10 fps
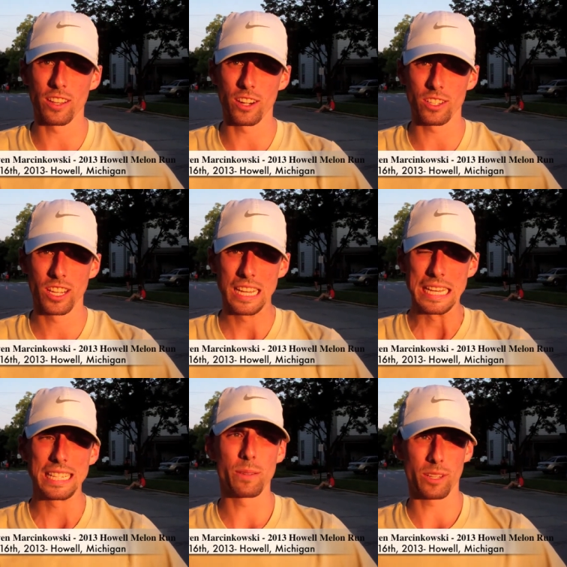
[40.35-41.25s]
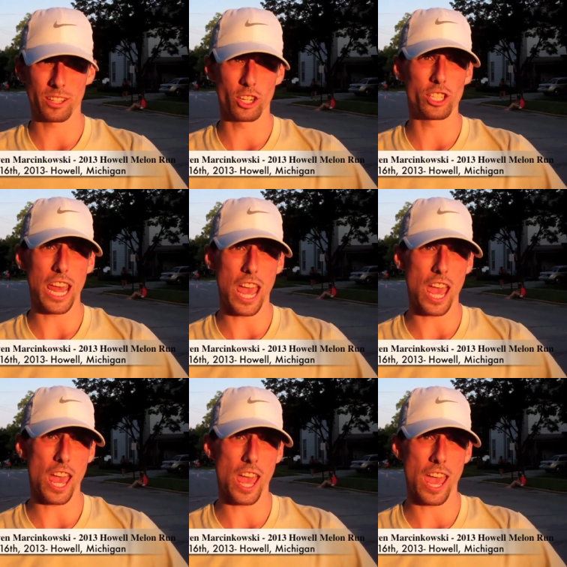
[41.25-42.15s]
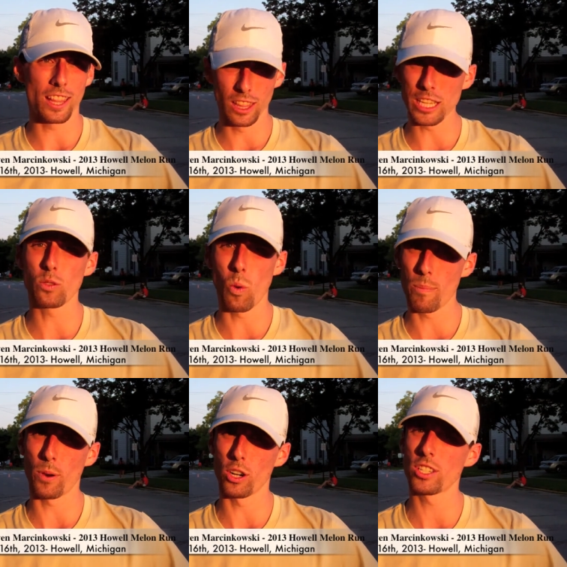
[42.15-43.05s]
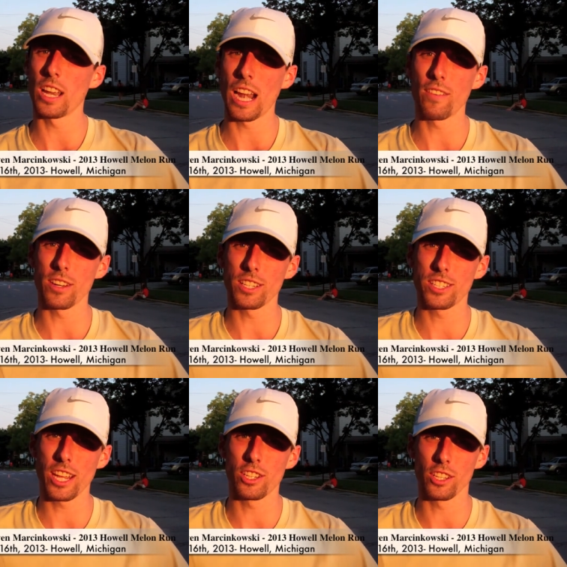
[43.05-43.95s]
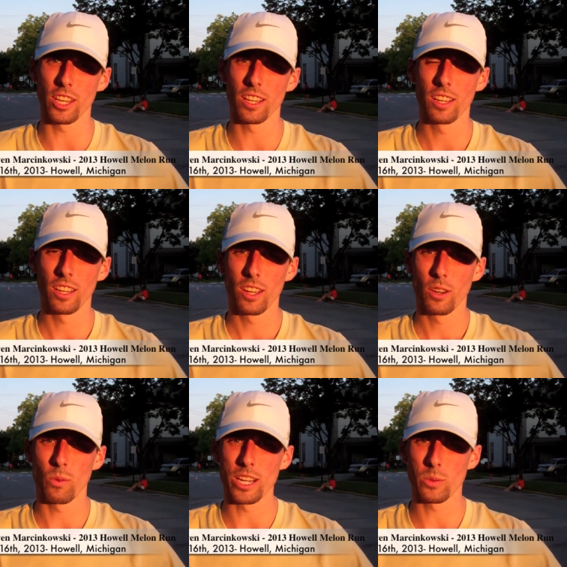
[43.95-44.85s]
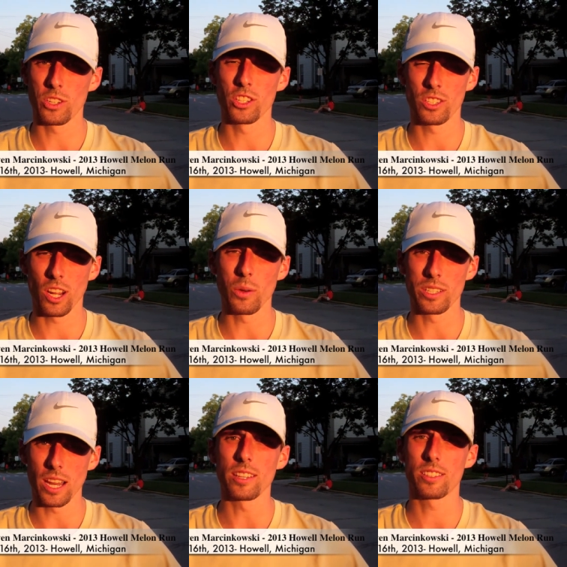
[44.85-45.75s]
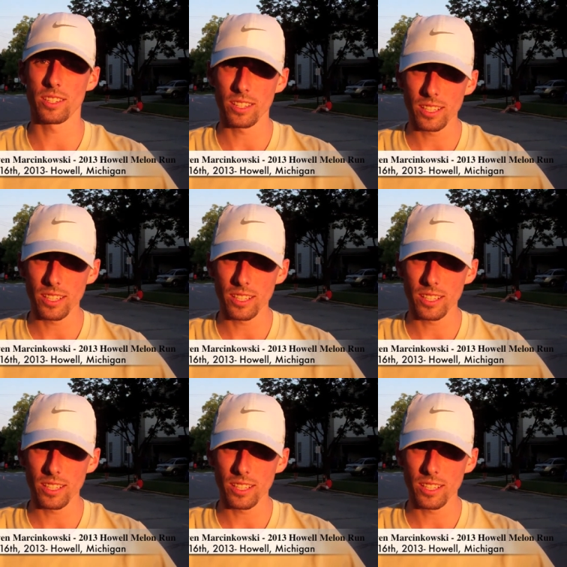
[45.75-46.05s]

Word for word: And there's seems like there's at least one person at every stage of the race, which is always nice.